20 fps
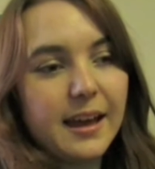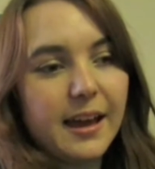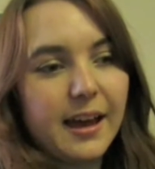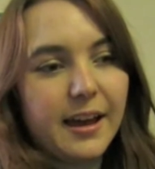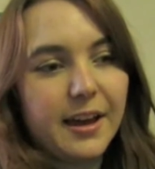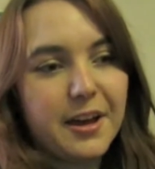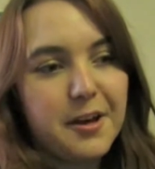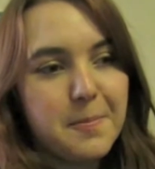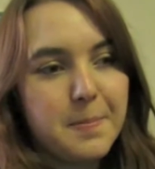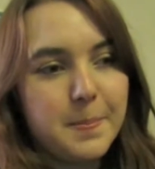
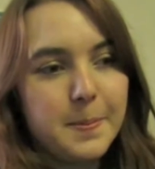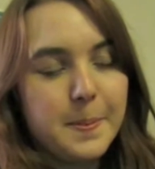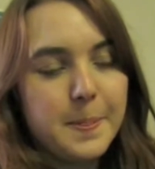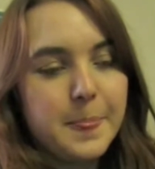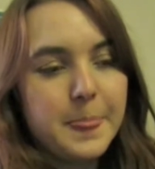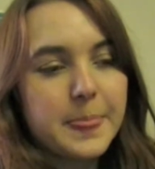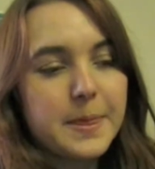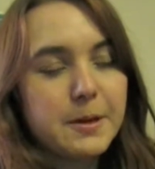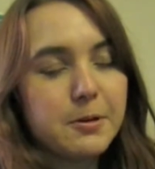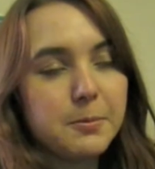They're
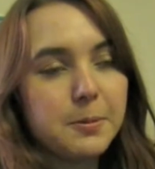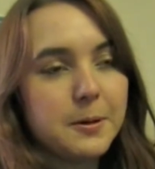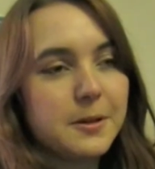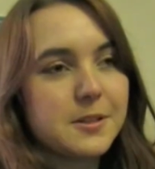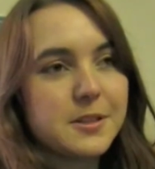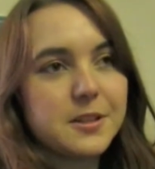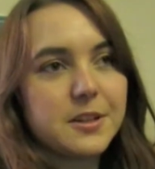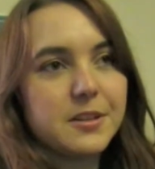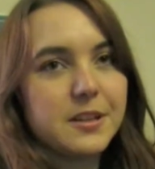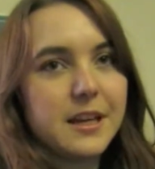all
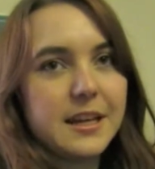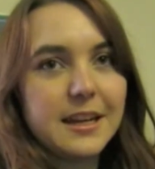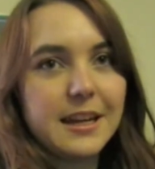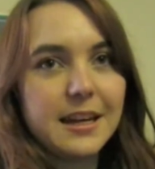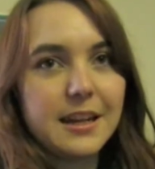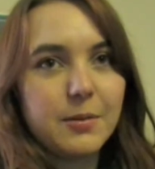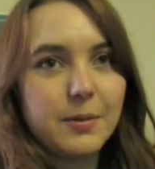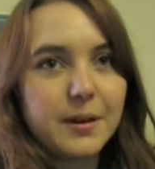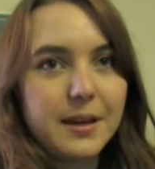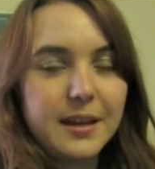posted online
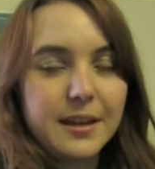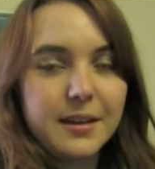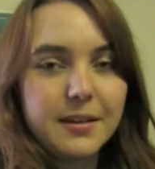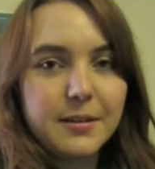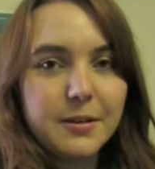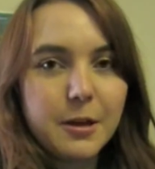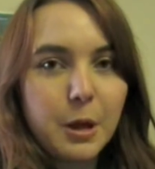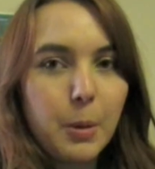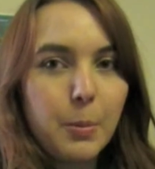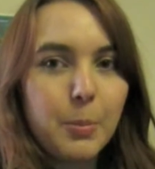anyway,
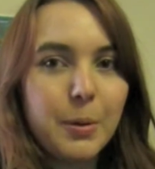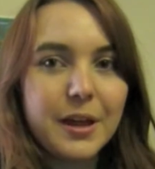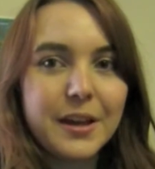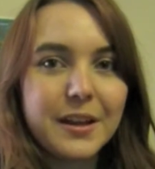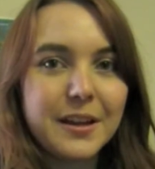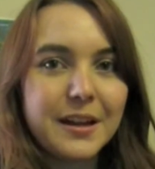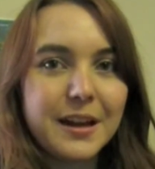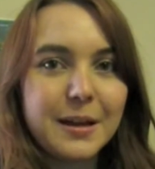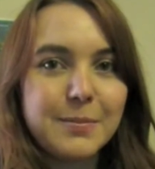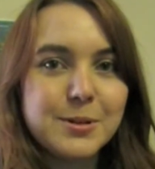but
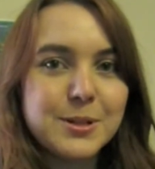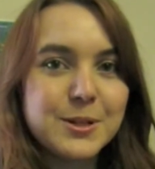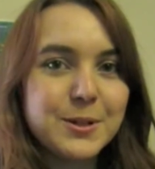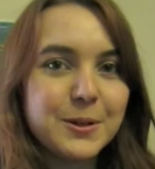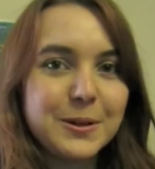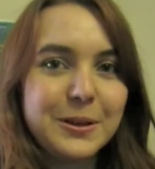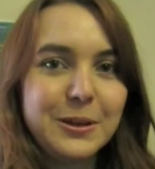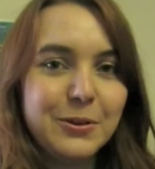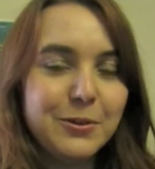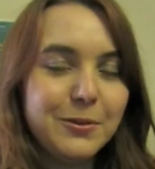I'm
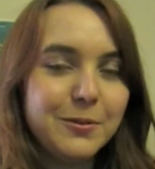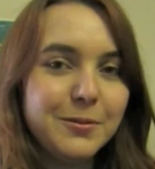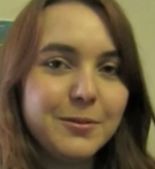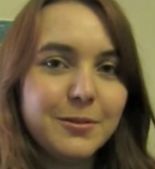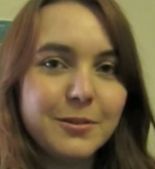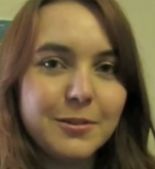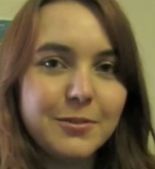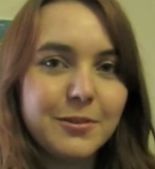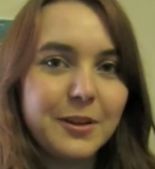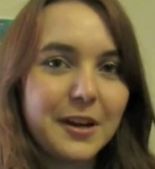sure you'll
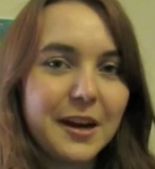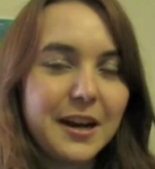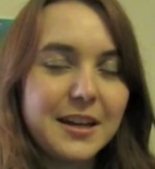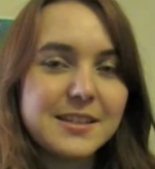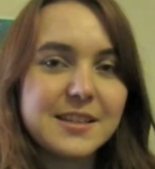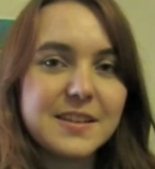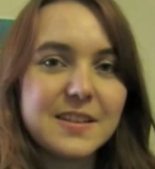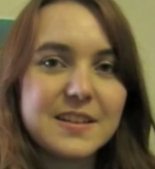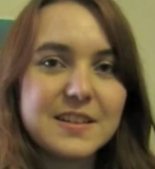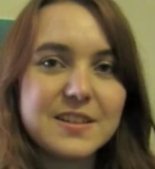figure
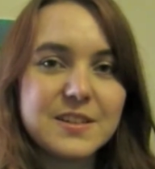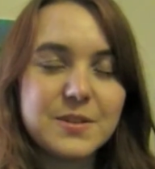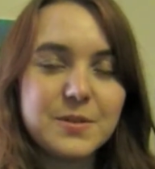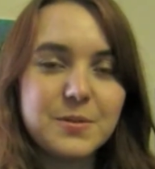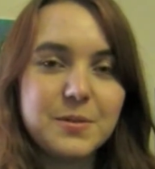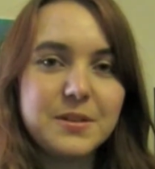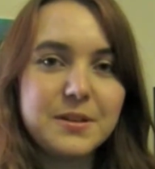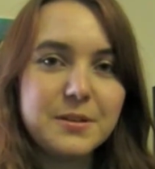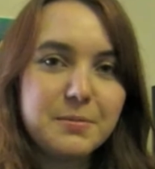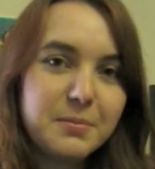out something to do
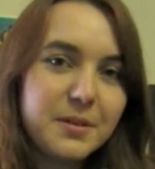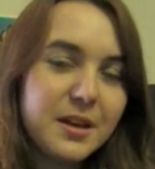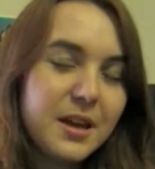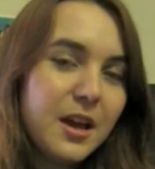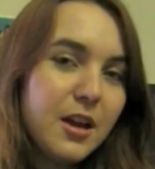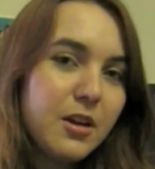with them.